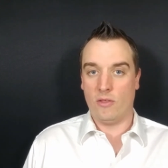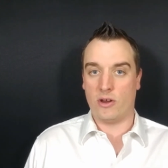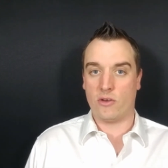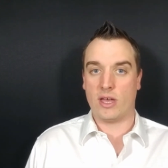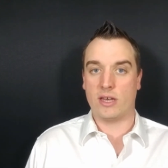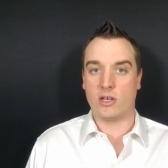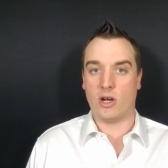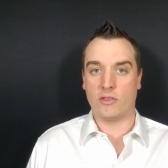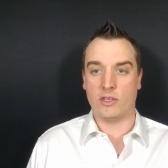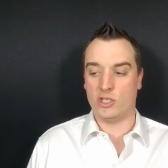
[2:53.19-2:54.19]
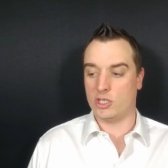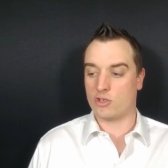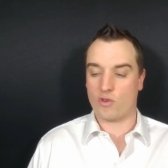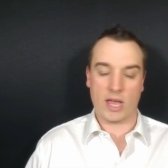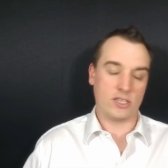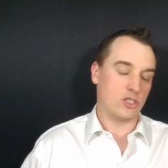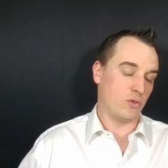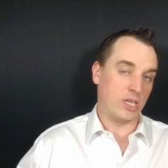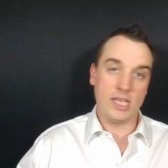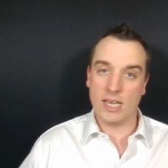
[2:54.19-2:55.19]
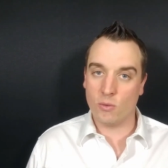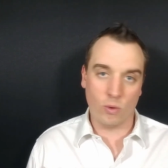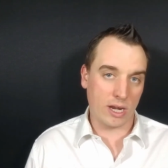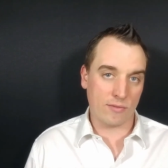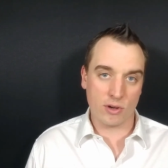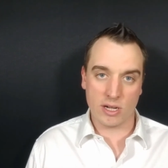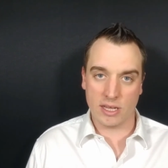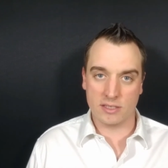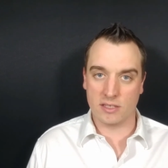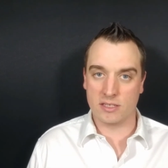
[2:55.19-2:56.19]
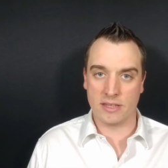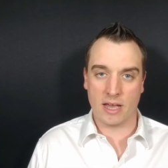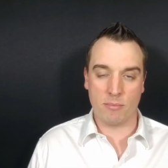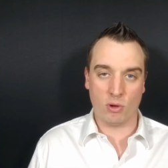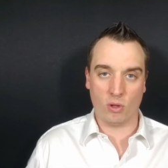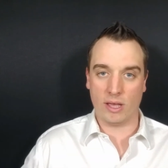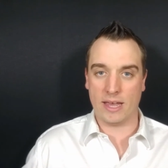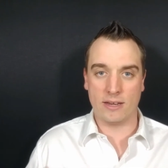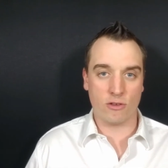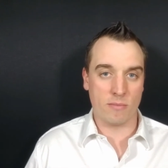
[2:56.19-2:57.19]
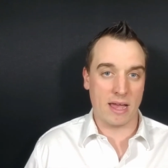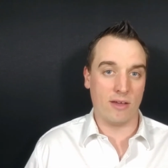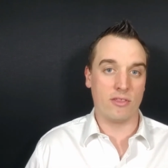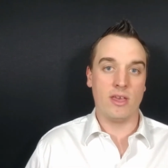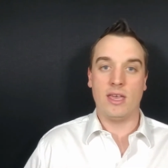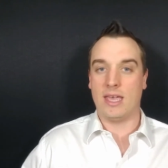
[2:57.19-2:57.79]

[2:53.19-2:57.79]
They're that dog that just tries to get whatever it is that's in that bowl into their mouth